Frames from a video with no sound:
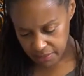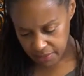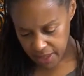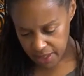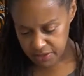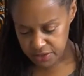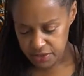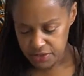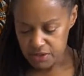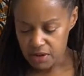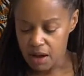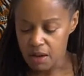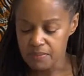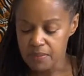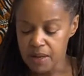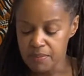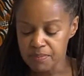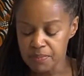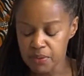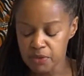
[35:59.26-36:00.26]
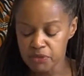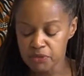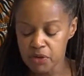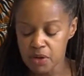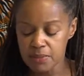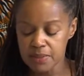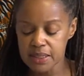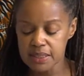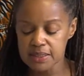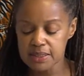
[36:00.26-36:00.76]
As you saw, my
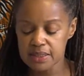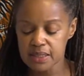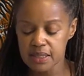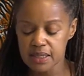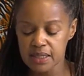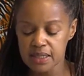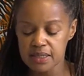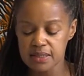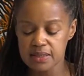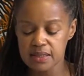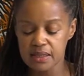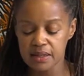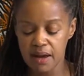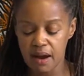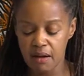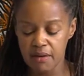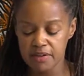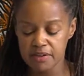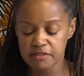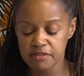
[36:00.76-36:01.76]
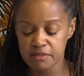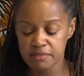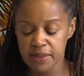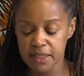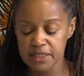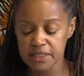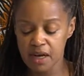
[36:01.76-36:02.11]
performance is a narrative of my